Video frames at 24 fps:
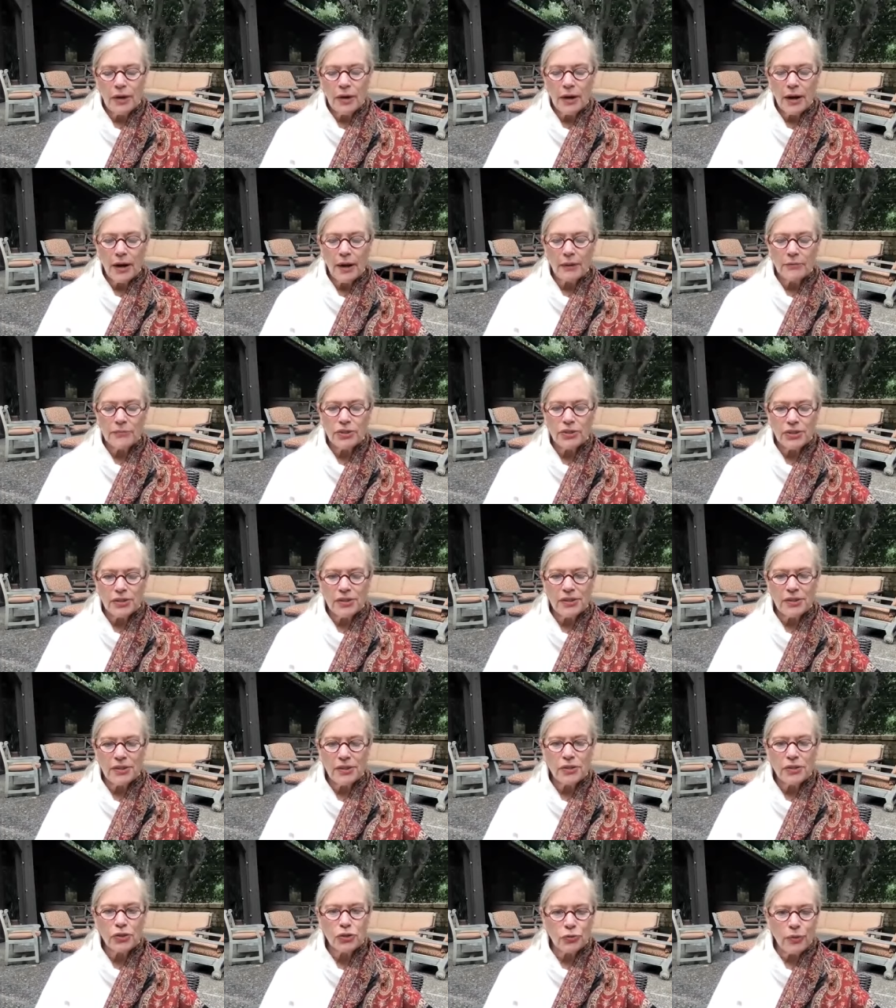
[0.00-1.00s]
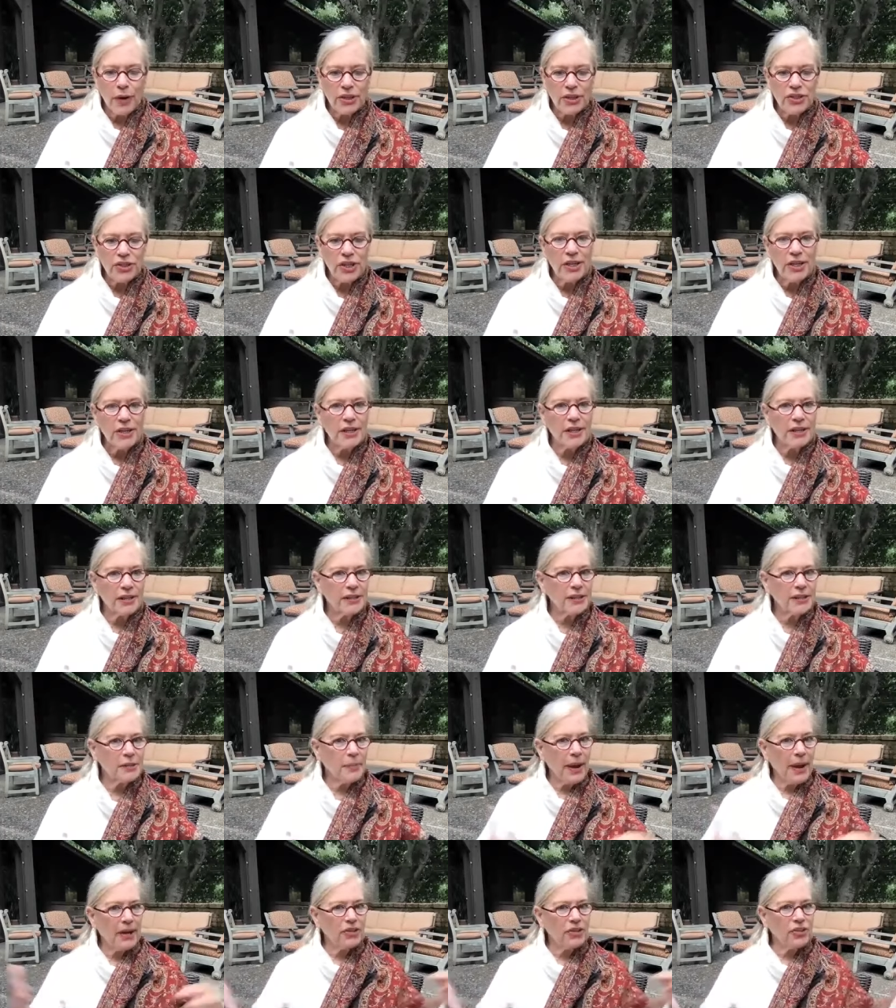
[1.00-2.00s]
um, just the stretching and
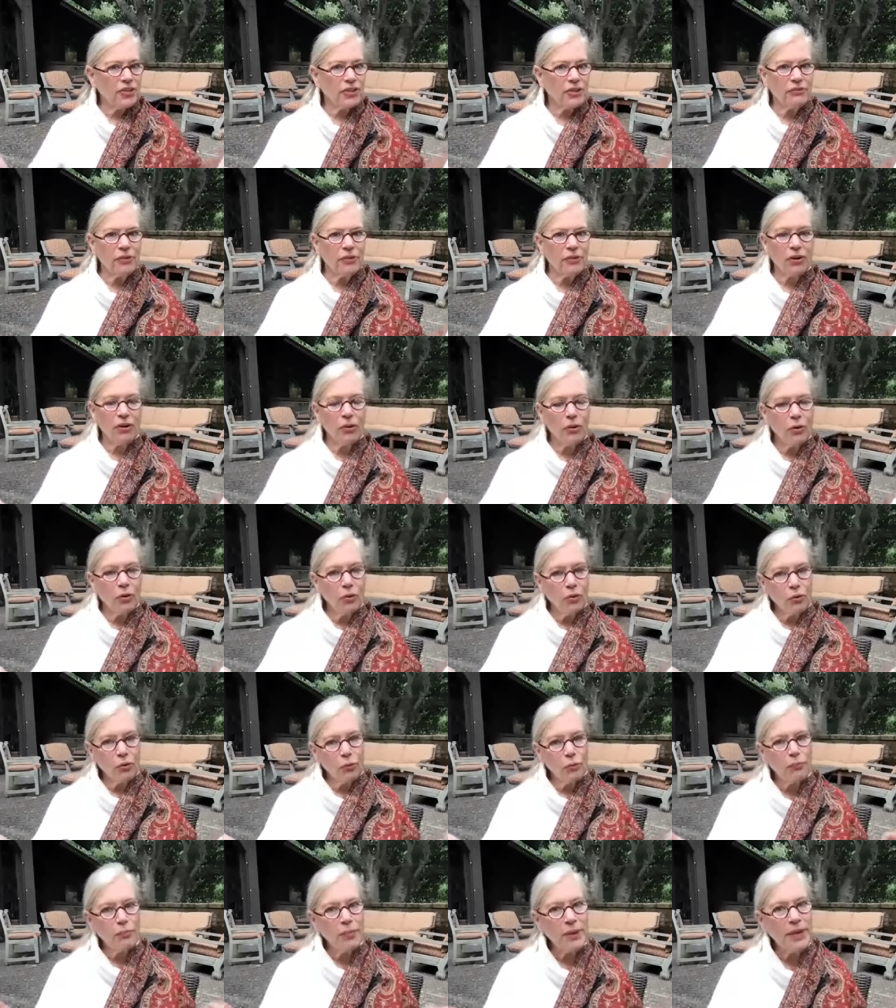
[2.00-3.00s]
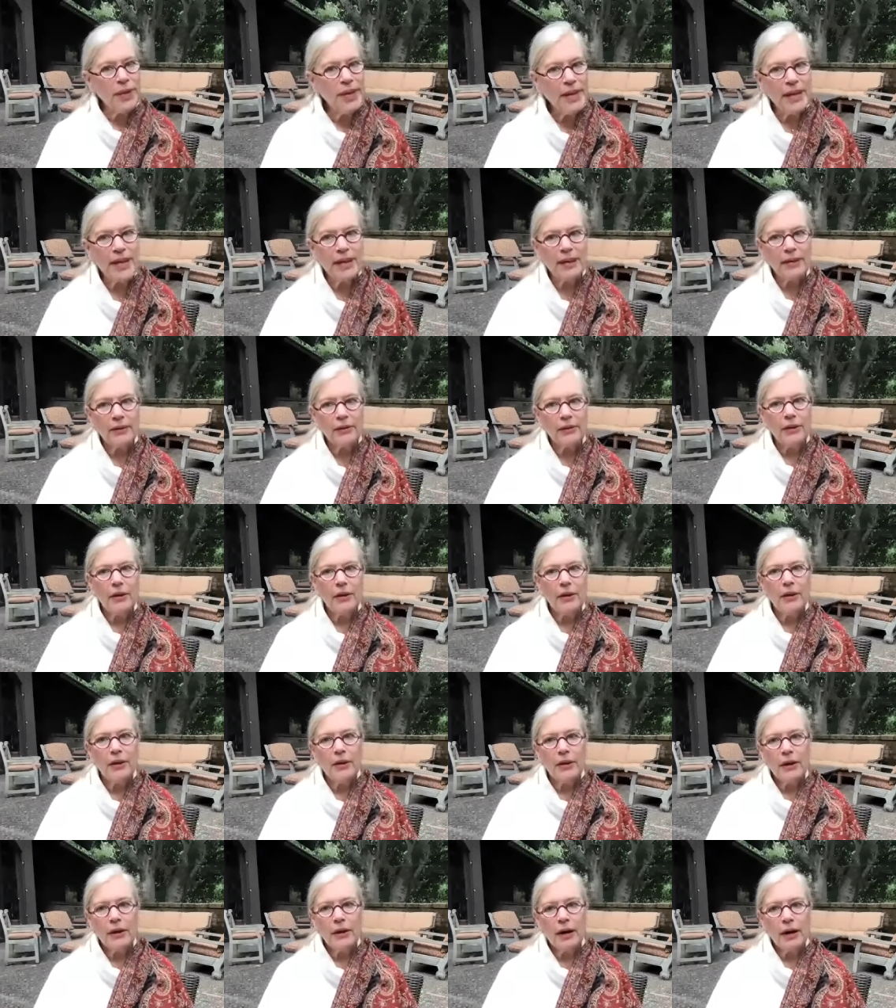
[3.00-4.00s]
expansion of our whole being.
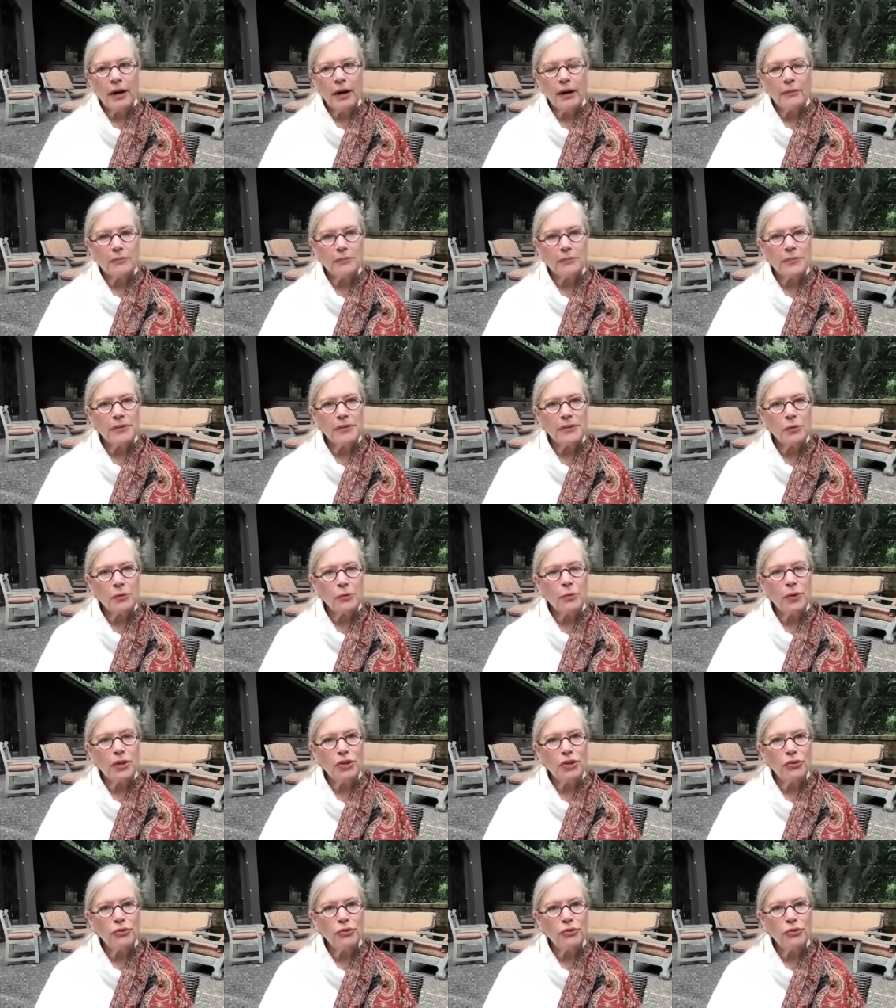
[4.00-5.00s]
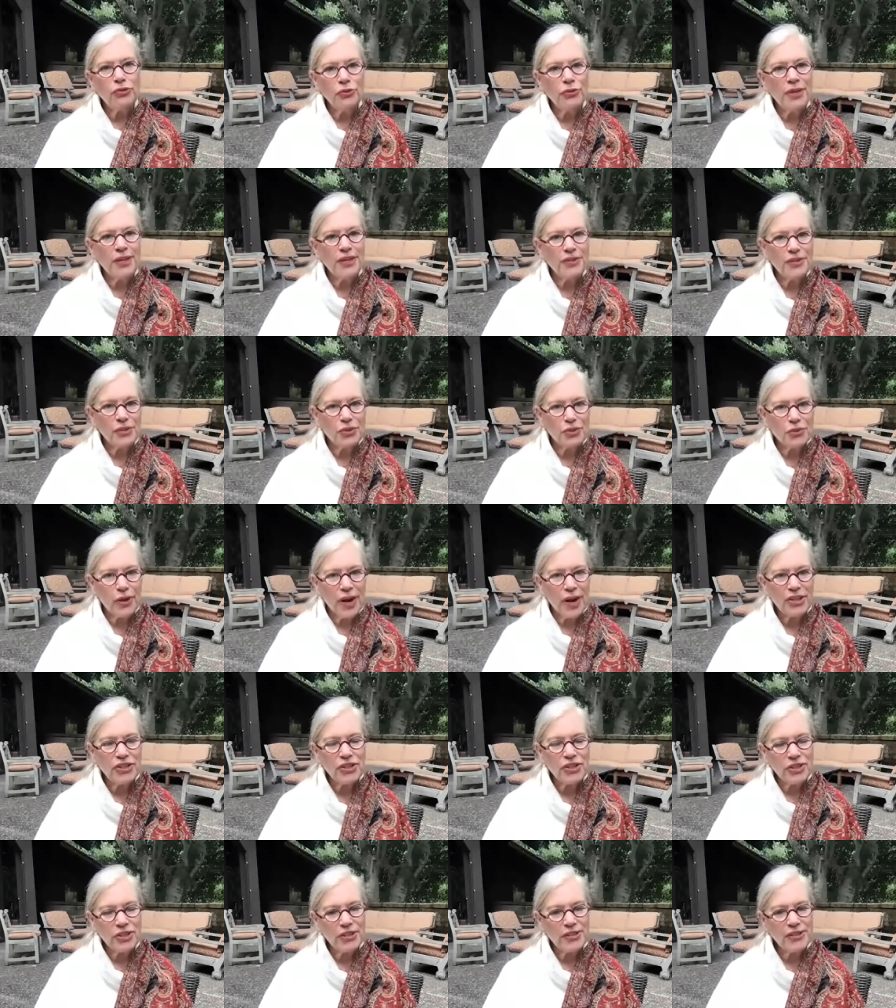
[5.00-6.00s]
Um, so when you do these
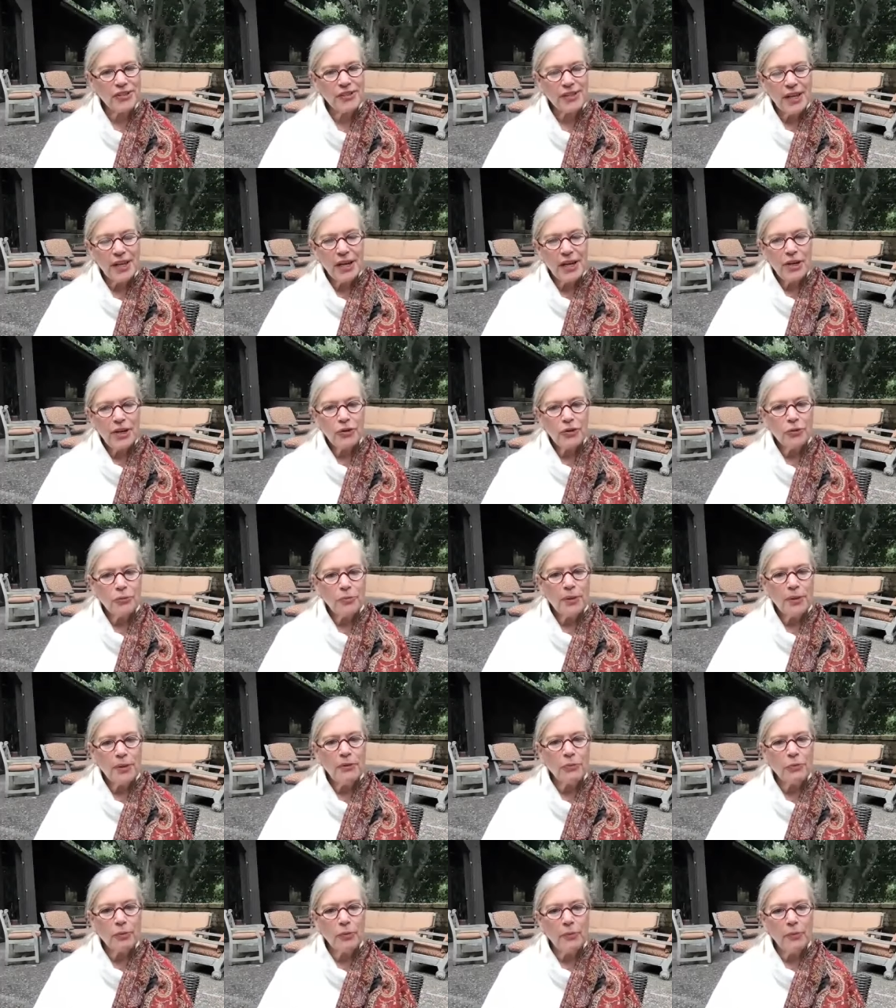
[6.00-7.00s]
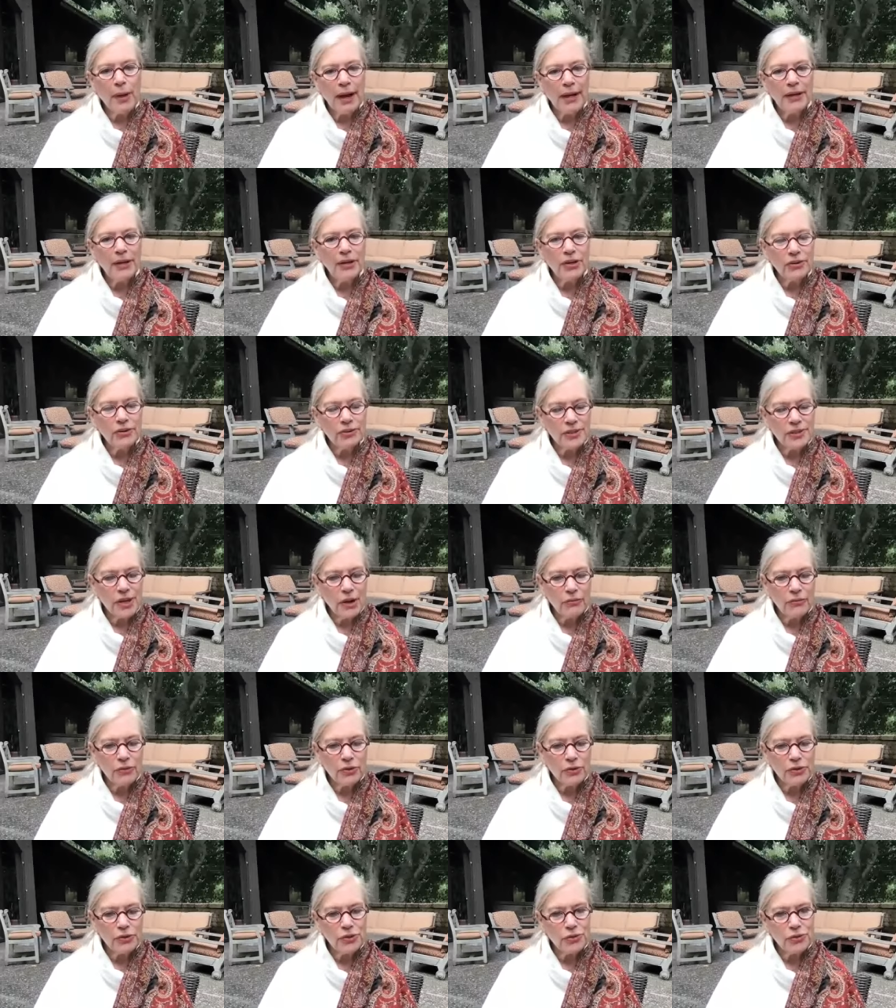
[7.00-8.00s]
stretches, to be reminding yourself
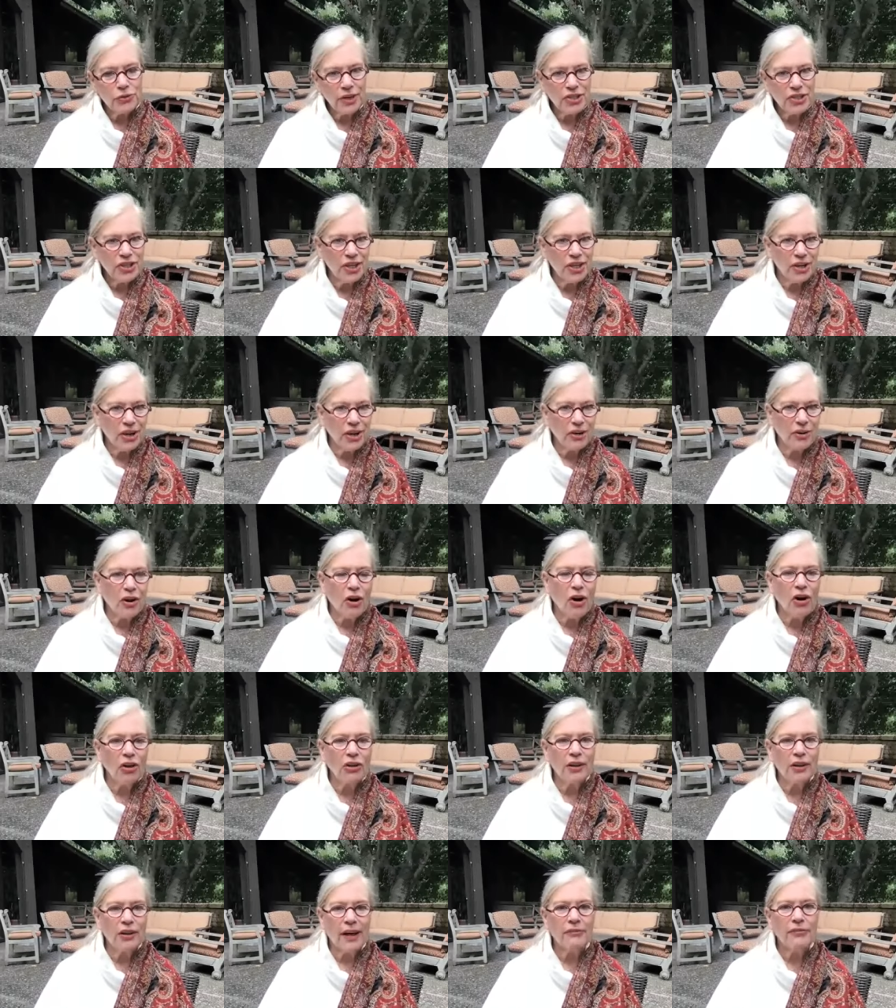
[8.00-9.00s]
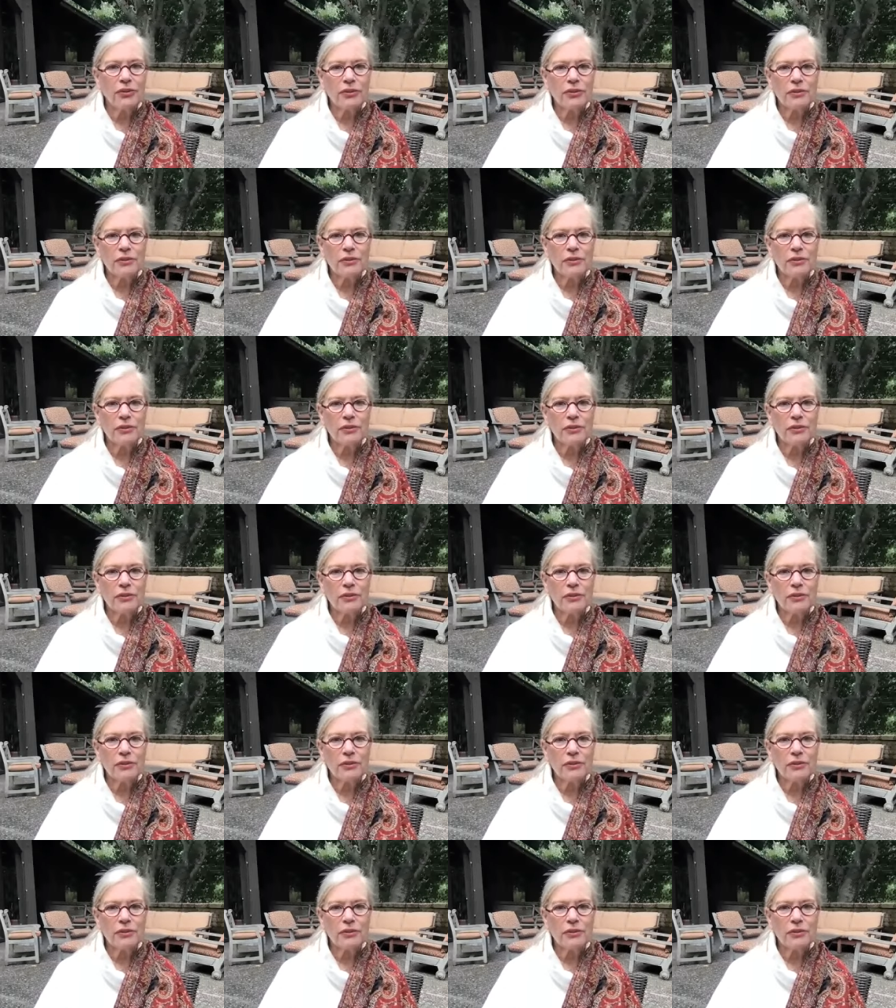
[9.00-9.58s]
you're stretching on all levels